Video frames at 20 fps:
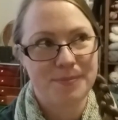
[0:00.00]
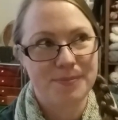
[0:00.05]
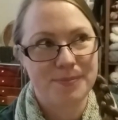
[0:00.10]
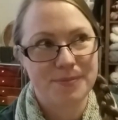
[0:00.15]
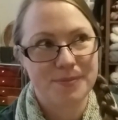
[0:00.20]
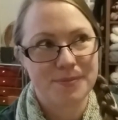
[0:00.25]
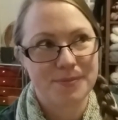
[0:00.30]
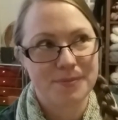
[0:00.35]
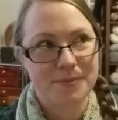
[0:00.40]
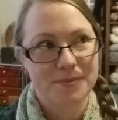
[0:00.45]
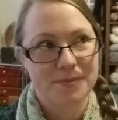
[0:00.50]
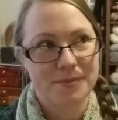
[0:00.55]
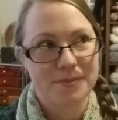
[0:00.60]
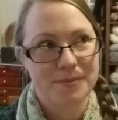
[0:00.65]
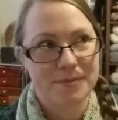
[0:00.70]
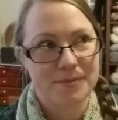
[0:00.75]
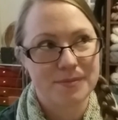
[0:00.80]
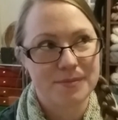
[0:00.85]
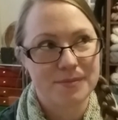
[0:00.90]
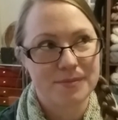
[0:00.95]

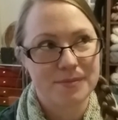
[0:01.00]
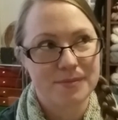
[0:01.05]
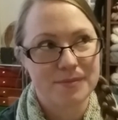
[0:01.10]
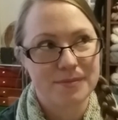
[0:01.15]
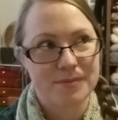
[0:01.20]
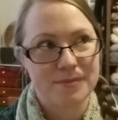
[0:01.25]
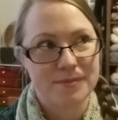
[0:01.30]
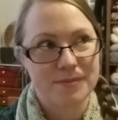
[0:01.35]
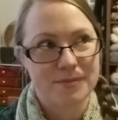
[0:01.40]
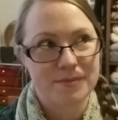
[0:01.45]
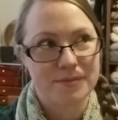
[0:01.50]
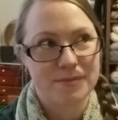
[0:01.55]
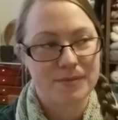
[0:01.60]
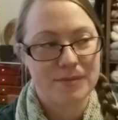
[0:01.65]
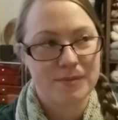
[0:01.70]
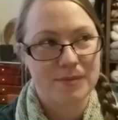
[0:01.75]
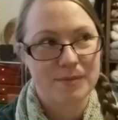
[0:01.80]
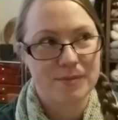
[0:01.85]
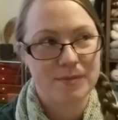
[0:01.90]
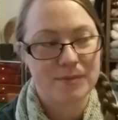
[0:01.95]

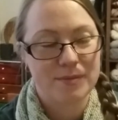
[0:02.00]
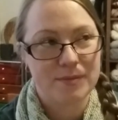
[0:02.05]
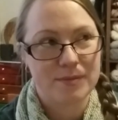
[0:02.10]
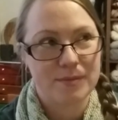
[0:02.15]
(silence)